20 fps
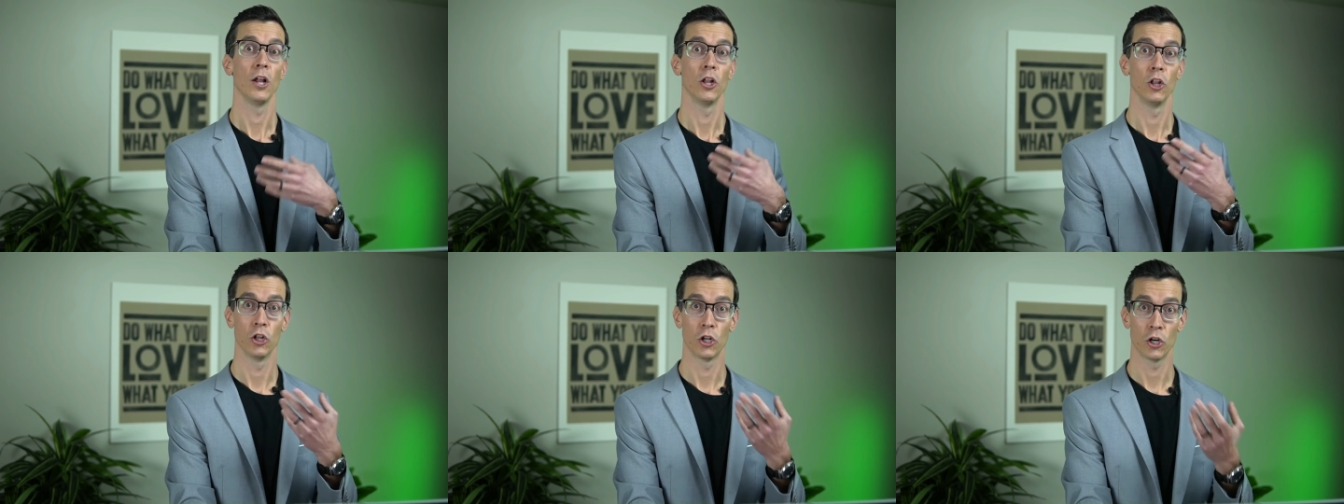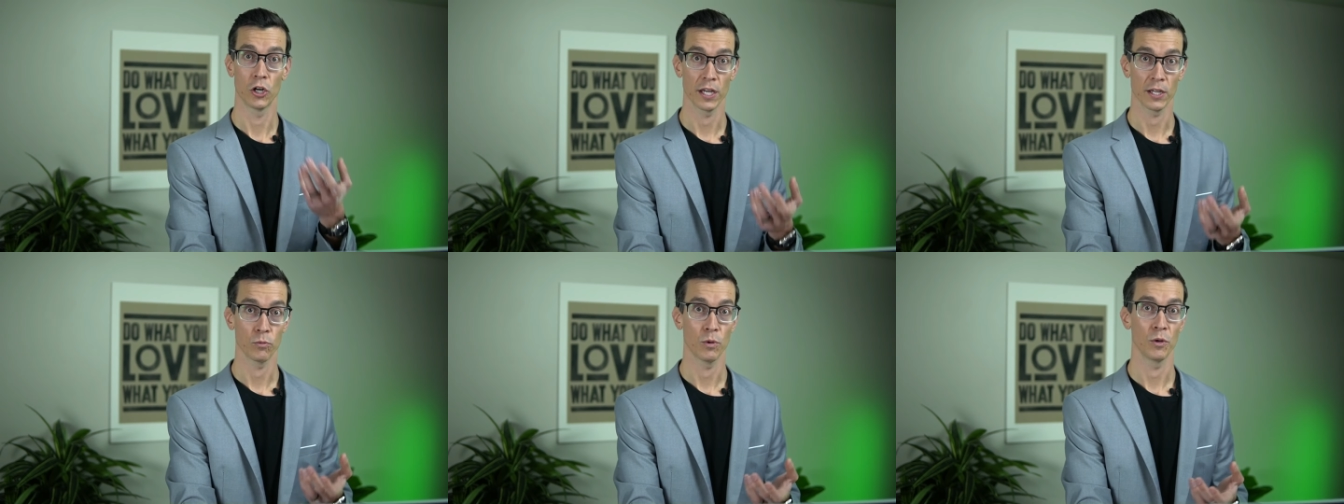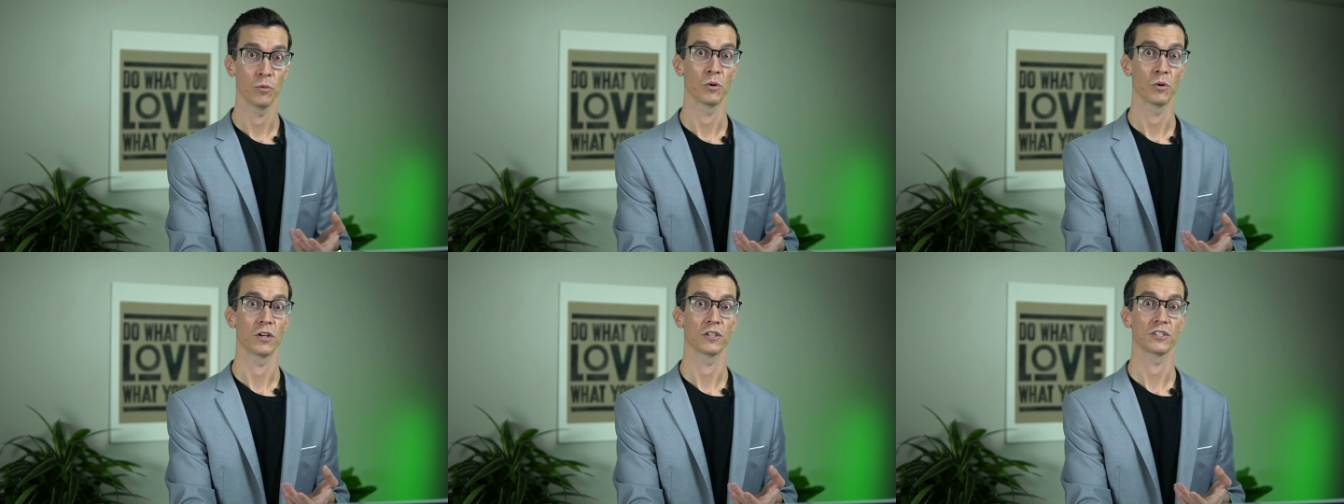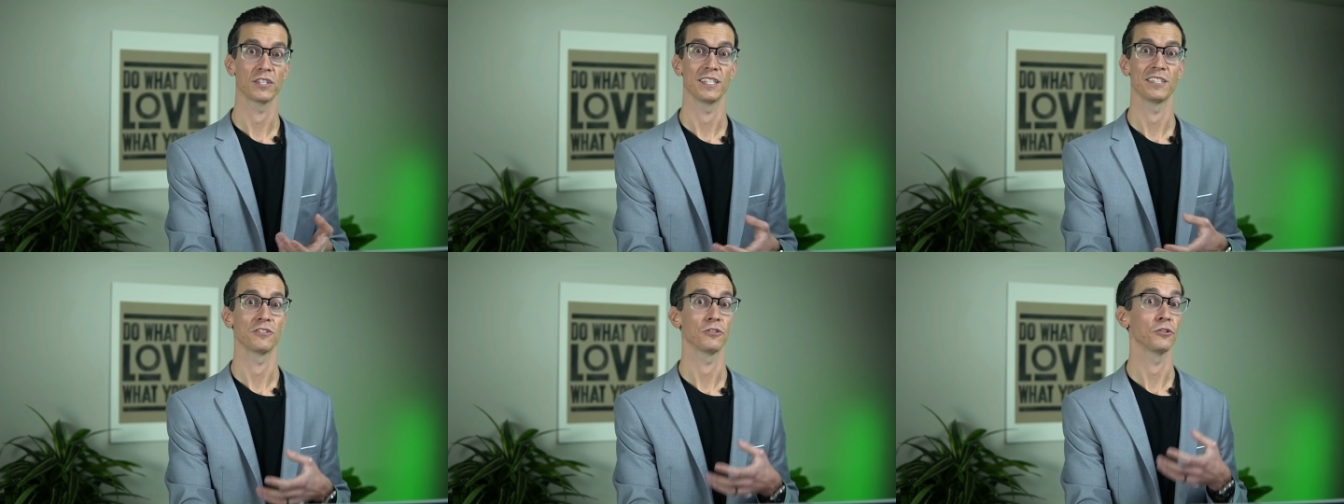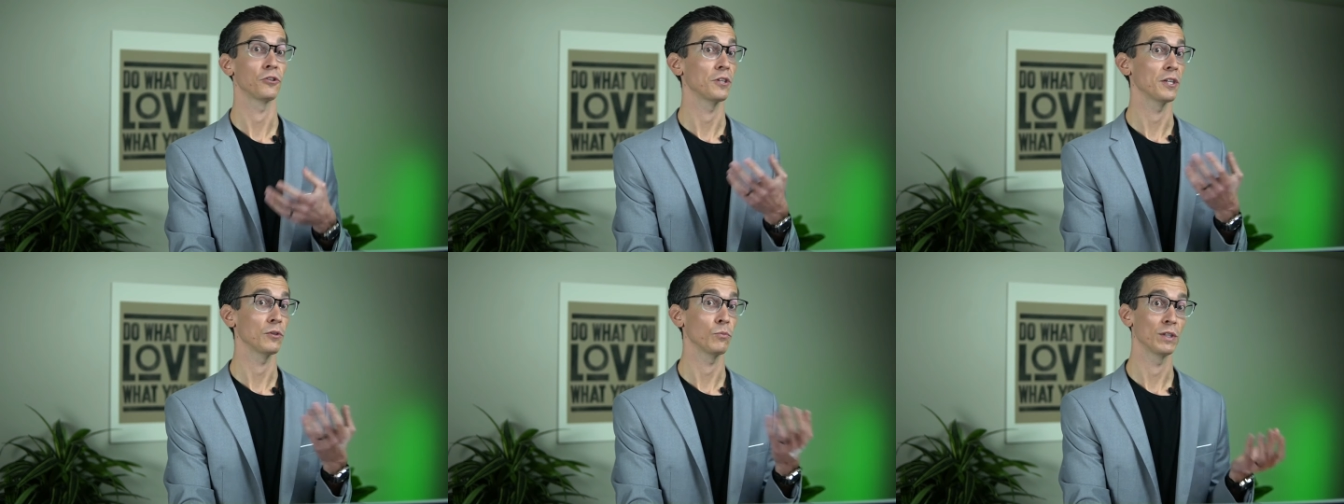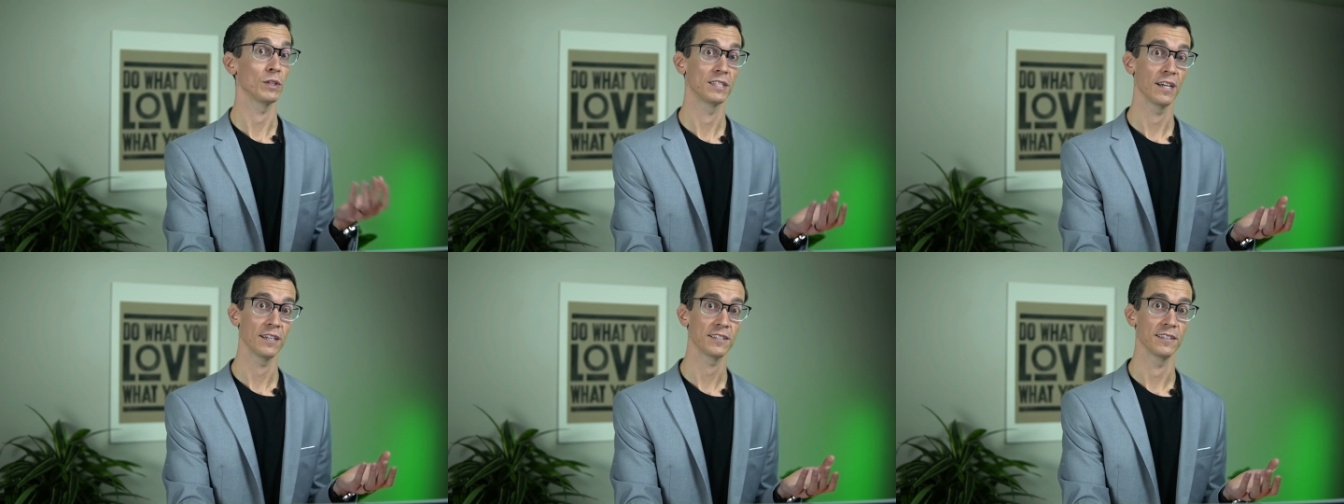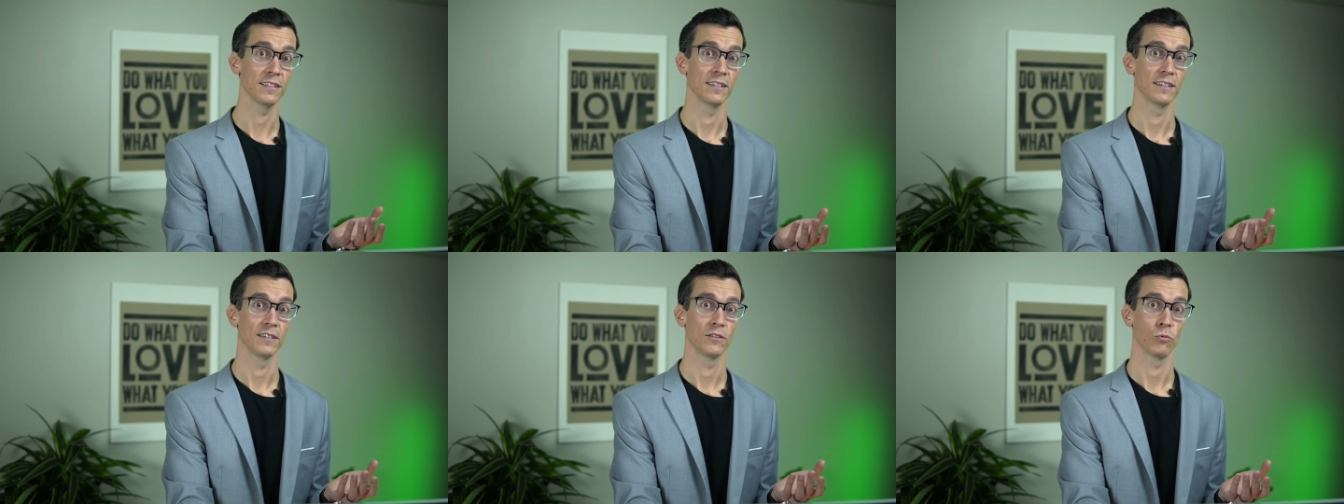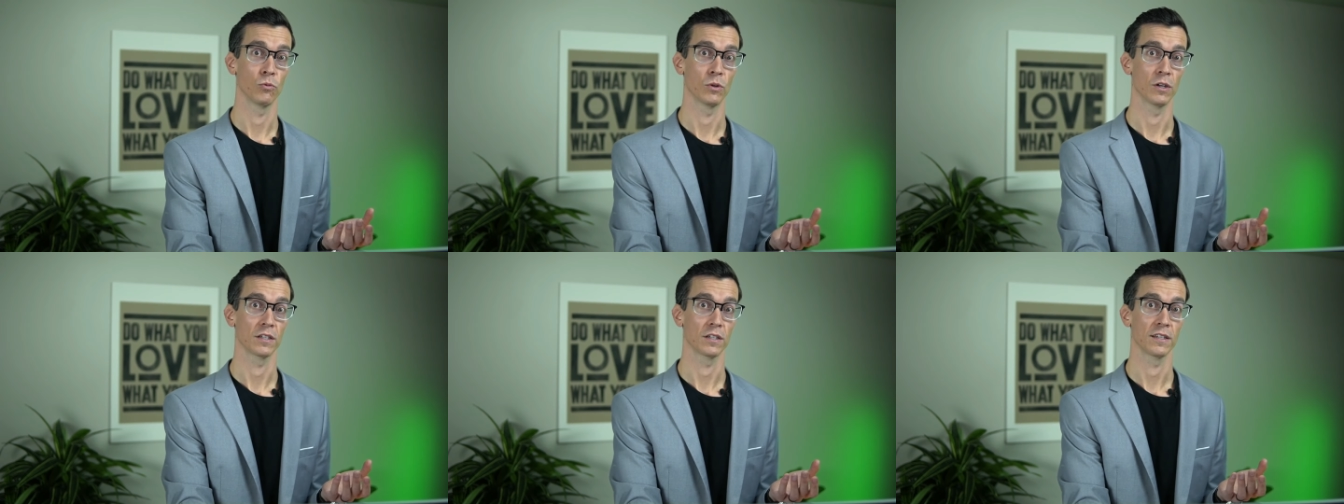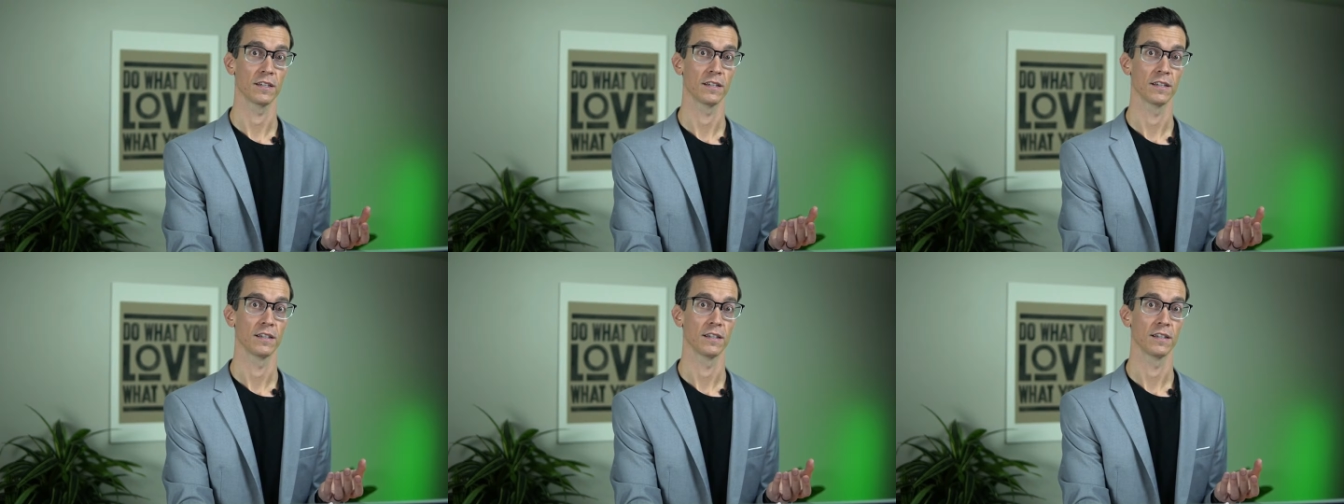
learning what works and you're learning what doesn't work.